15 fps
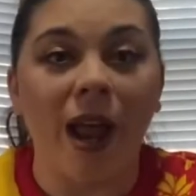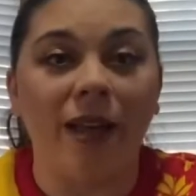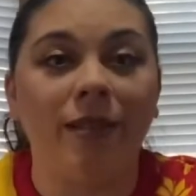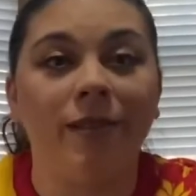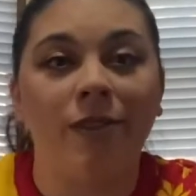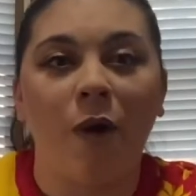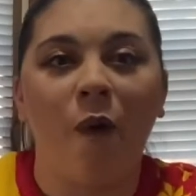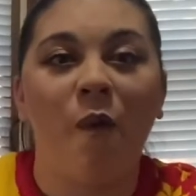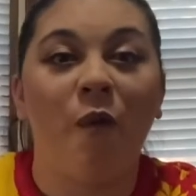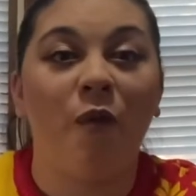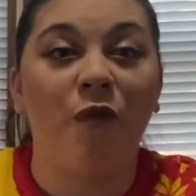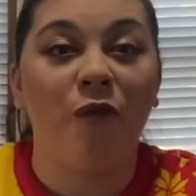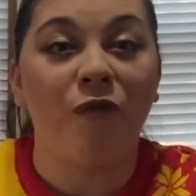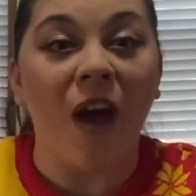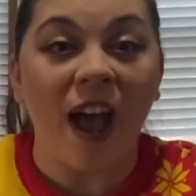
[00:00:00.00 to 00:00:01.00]
so
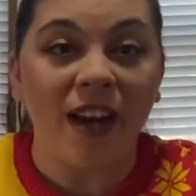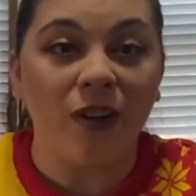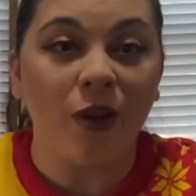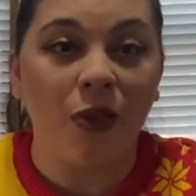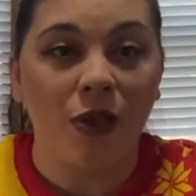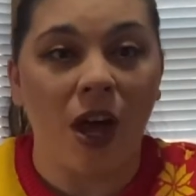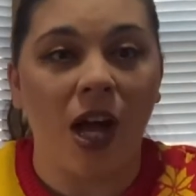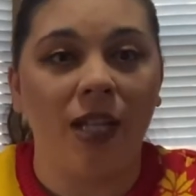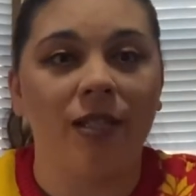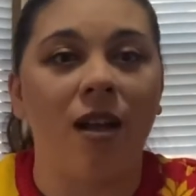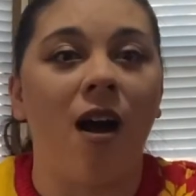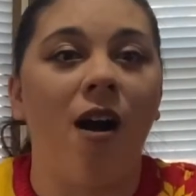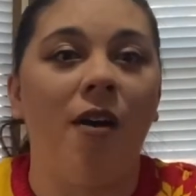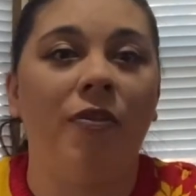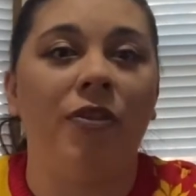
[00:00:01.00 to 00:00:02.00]
final thoughts
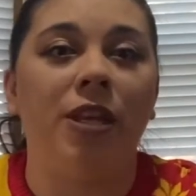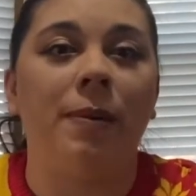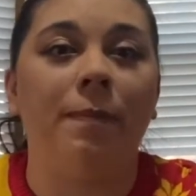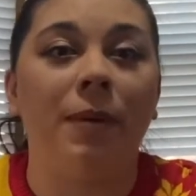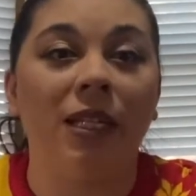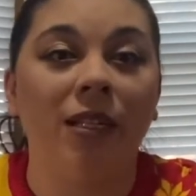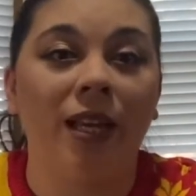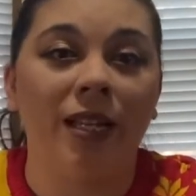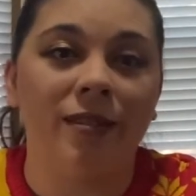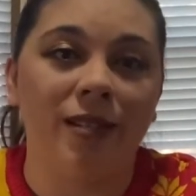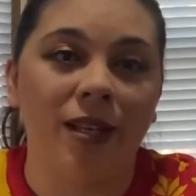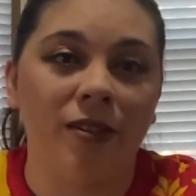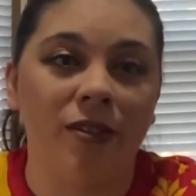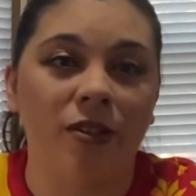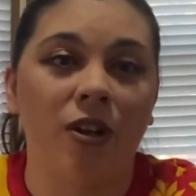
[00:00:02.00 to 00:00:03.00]
on the Bud Light
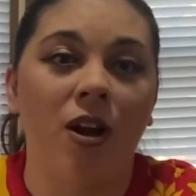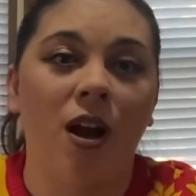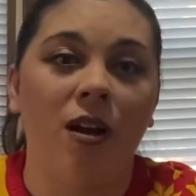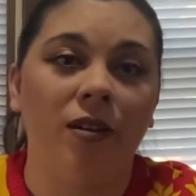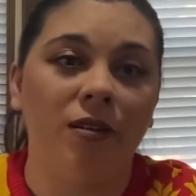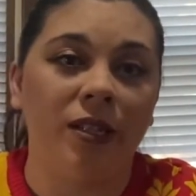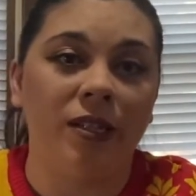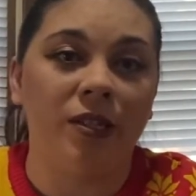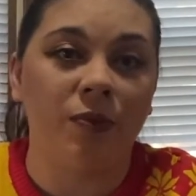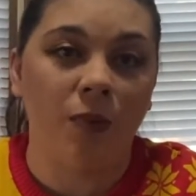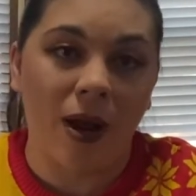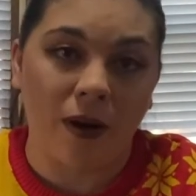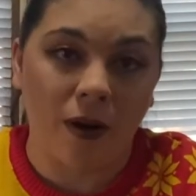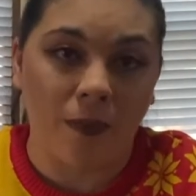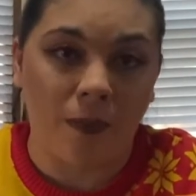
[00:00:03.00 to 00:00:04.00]
Seltzer Ugly
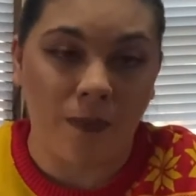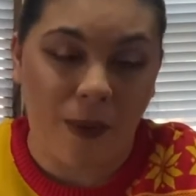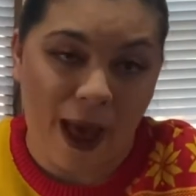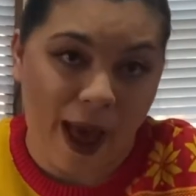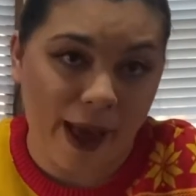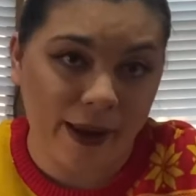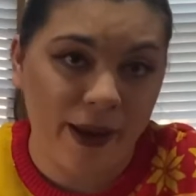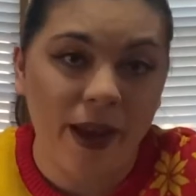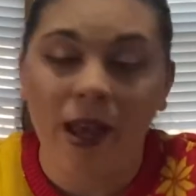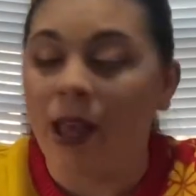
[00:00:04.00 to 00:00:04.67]
Sweater Pack.